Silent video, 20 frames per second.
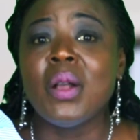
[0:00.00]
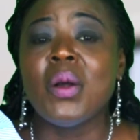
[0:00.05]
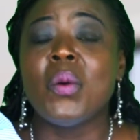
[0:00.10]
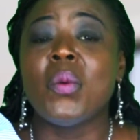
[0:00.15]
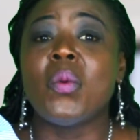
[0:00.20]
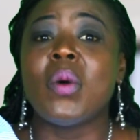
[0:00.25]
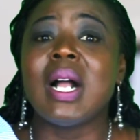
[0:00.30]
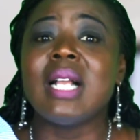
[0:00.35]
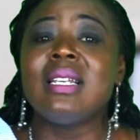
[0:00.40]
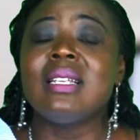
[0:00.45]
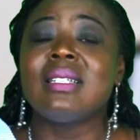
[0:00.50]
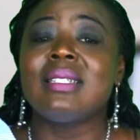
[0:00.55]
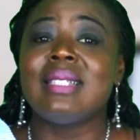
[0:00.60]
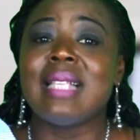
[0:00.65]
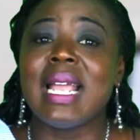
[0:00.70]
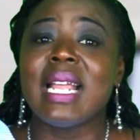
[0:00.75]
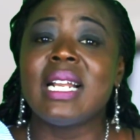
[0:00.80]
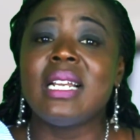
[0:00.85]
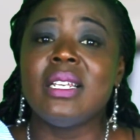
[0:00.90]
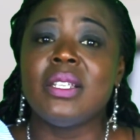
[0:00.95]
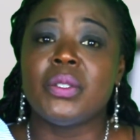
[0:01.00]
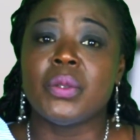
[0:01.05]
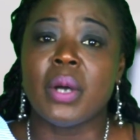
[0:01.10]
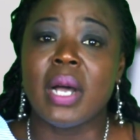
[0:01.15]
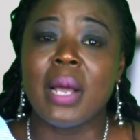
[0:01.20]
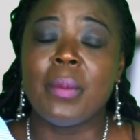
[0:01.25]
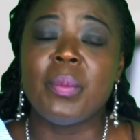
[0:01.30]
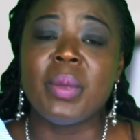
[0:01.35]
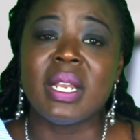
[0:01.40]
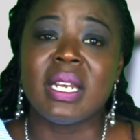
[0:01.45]
What is likely to
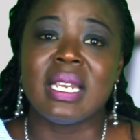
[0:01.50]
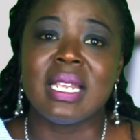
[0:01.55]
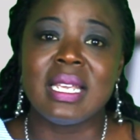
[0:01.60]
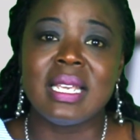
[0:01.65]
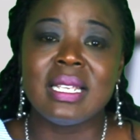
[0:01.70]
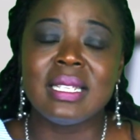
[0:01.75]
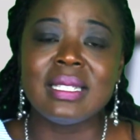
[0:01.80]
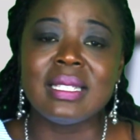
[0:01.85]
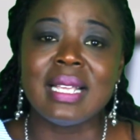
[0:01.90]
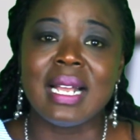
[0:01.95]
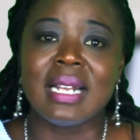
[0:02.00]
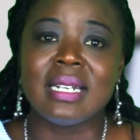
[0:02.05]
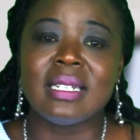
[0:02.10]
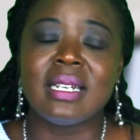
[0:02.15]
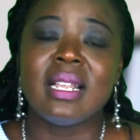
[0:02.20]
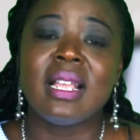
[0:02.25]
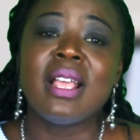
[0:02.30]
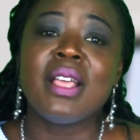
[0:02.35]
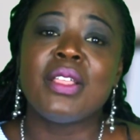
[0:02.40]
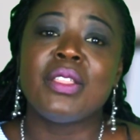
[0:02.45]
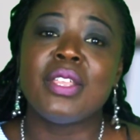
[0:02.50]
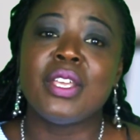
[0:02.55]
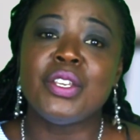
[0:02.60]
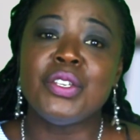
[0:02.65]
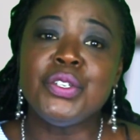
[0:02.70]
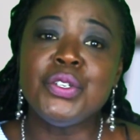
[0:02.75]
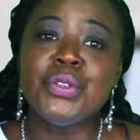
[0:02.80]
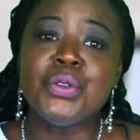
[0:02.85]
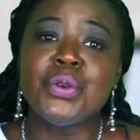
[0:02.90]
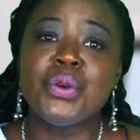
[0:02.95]
happen is that the
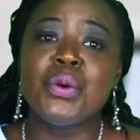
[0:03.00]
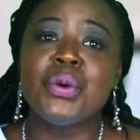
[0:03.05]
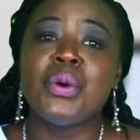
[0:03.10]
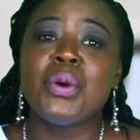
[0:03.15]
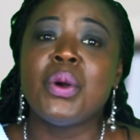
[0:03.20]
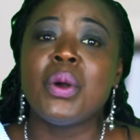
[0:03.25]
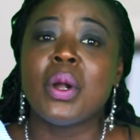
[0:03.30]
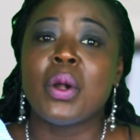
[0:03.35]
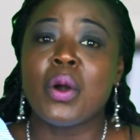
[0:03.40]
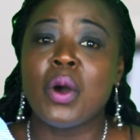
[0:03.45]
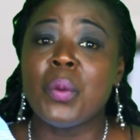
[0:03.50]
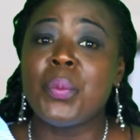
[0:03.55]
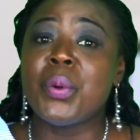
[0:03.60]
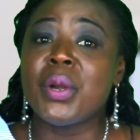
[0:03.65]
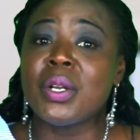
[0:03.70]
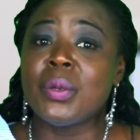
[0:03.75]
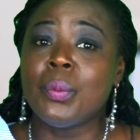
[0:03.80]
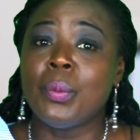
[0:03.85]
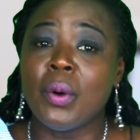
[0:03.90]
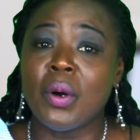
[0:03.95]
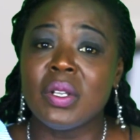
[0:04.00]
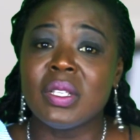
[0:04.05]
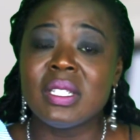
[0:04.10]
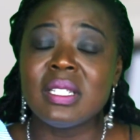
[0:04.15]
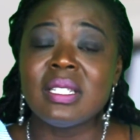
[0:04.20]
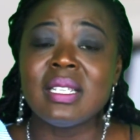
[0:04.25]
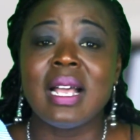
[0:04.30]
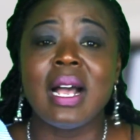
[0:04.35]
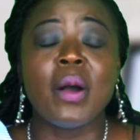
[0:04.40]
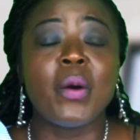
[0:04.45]
new corporate
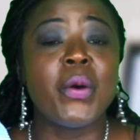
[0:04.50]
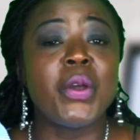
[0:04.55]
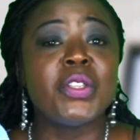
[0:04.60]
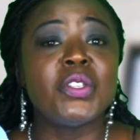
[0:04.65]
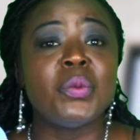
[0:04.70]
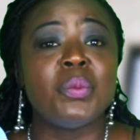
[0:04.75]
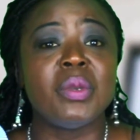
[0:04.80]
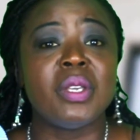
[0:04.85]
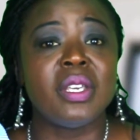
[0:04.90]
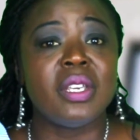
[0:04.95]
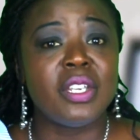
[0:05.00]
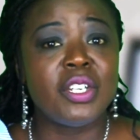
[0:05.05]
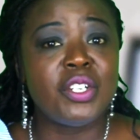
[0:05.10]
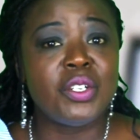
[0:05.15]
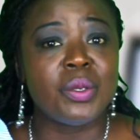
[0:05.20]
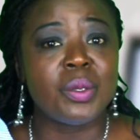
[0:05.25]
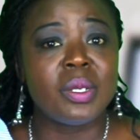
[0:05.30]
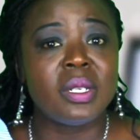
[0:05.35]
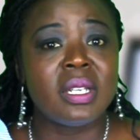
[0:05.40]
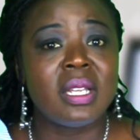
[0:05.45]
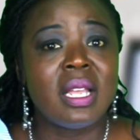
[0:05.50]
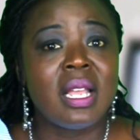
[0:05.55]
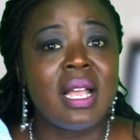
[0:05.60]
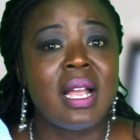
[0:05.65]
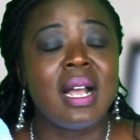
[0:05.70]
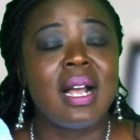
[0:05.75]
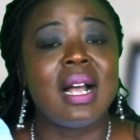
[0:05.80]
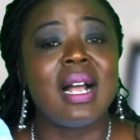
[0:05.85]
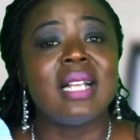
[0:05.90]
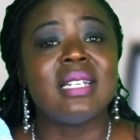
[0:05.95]
bonds are going to be issued
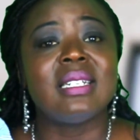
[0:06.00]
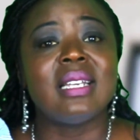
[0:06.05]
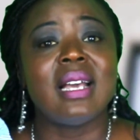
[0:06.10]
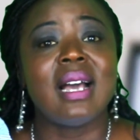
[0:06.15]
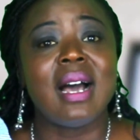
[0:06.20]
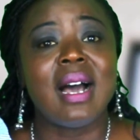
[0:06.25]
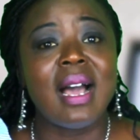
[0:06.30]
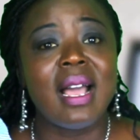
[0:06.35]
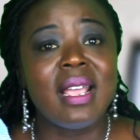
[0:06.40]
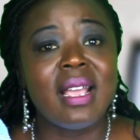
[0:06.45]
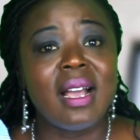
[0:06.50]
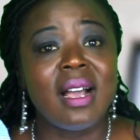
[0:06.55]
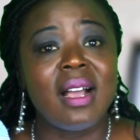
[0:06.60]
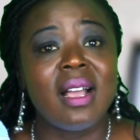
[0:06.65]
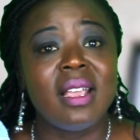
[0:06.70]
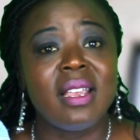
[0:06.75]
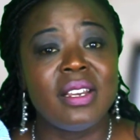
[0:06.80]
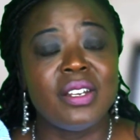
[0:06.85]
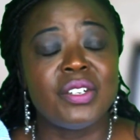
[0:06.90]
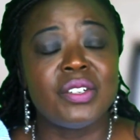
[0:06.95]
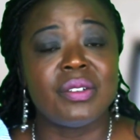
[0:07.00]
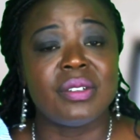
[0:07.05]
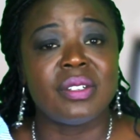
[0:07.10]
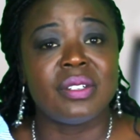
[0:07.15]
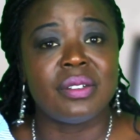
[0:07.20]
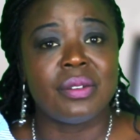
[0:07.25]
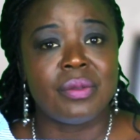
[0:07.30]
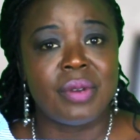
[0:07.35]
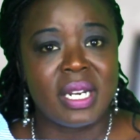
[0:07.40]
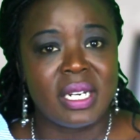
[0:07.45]
at a higher
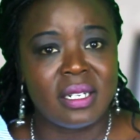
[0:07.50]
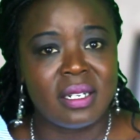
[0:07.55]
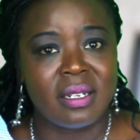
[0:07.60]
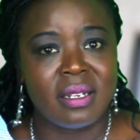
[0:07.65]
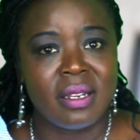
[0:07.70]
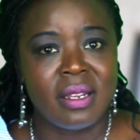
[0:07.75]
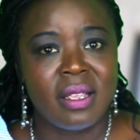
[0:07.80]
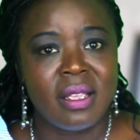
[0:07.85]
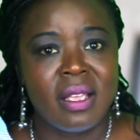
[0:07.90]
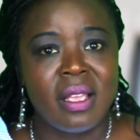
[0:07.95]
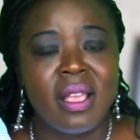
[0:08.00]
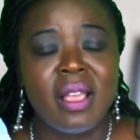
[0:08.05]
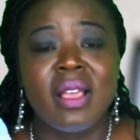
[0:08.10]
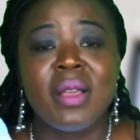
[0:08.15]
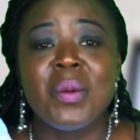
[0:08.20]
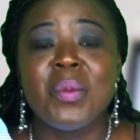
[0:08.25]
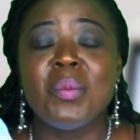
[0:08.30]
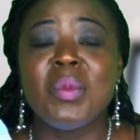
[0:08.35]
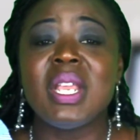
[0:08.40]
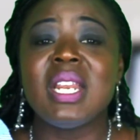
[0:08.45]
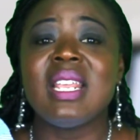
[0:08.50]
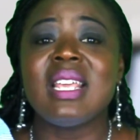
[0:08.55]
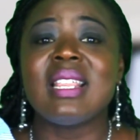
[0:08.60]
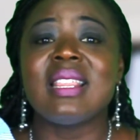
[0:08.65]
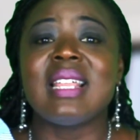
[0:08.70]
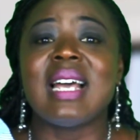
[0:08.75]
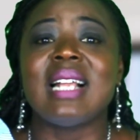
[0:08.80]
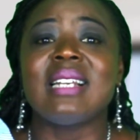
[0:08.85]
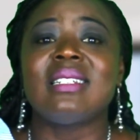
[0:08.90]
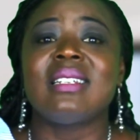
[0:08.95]
interest rate,
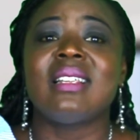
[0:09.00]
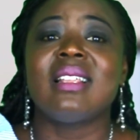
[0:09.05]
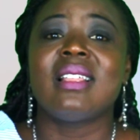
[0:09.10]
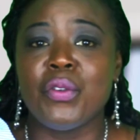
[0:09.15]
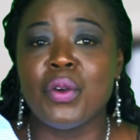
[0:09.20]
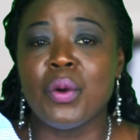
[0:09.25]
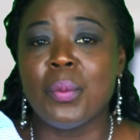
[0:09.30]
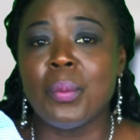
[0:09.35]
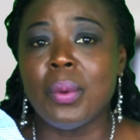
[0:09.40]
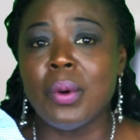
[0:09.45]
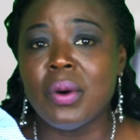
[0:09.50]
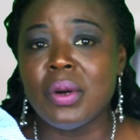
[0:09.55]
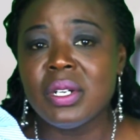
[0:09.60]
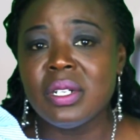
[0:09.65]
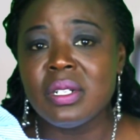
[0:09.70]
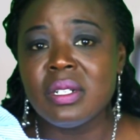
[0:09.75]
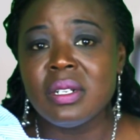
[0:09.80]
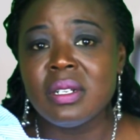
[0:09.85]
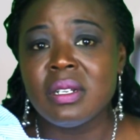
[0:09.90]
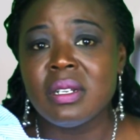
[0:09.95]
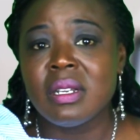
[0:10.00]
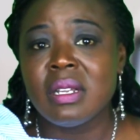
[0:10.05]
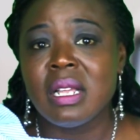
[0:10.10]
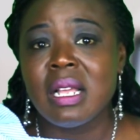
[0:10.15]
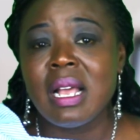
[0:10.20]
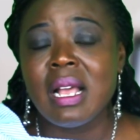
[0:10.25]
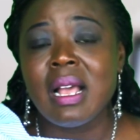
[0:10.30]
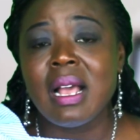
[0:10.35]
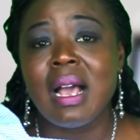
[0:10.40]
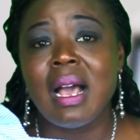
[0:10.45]
meaning that your bond
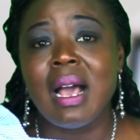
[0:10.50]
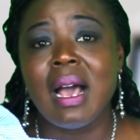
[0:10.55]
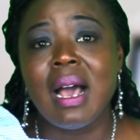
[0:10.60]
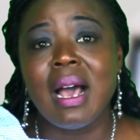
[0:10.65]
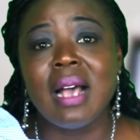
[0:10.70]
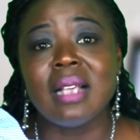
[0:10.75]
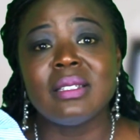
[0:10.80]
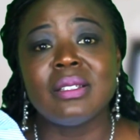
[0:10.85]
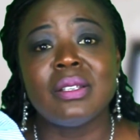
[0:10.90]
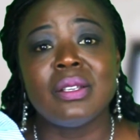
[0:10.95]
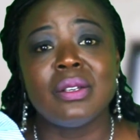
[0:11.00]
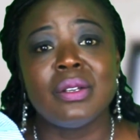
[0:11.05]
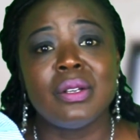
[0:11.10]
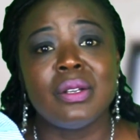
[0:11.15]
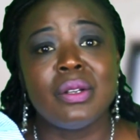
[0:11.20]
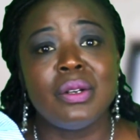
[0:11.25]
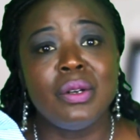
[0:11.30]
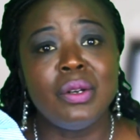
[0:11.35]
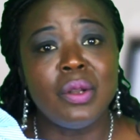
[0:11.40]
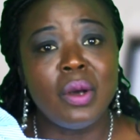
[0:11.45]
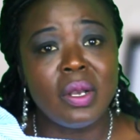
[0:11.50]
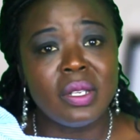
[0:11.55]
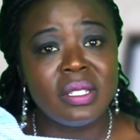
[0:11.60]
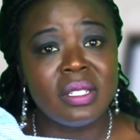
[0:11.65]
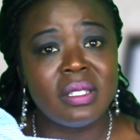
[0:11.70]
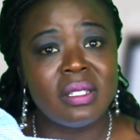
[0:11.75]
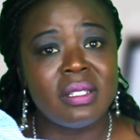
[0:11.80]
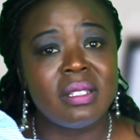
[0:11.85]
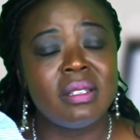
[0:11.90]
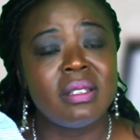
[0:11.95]
has
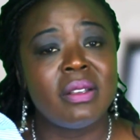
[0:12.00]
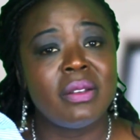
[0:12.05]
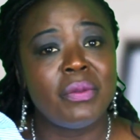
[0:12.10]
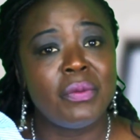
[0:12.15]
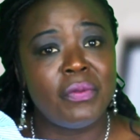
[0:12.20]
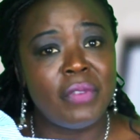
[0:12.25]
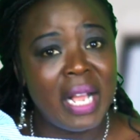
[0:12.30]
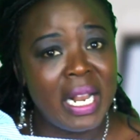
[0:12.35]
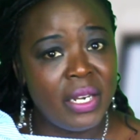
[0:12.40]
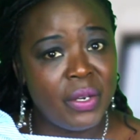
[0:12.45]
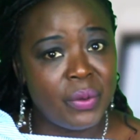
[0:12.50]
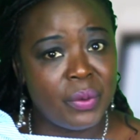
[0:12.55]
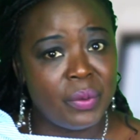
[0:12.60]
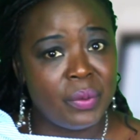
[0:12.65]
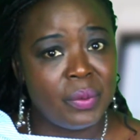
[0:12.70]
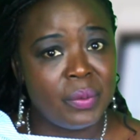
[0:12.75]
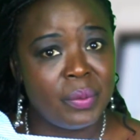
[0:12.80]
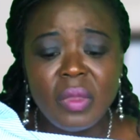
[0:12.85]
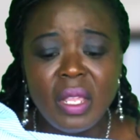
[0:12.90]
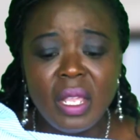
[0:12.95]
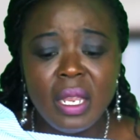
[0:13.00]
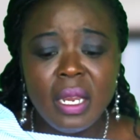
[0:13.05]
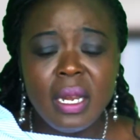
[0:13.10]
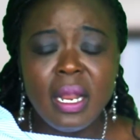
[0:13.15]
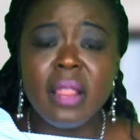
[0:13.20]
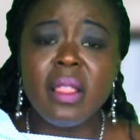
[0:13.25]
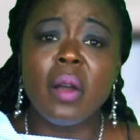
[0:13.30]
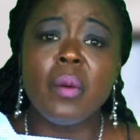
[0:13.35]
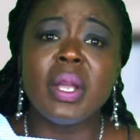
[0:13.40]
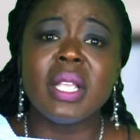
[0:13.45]
lost value. In
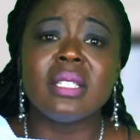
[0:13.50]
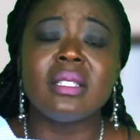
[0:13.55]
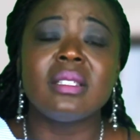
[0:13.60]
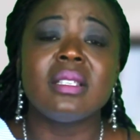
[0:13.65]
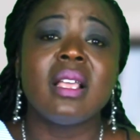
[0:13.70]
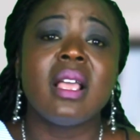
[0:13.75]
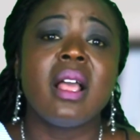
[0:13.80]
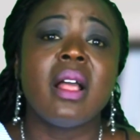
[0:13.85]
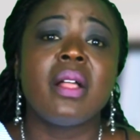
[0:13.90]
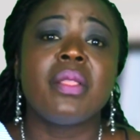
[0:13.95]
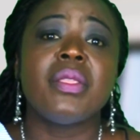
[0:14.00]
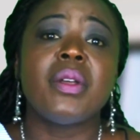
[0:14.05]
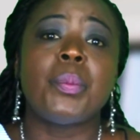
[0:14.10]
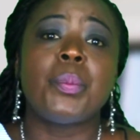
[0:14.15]
other words, the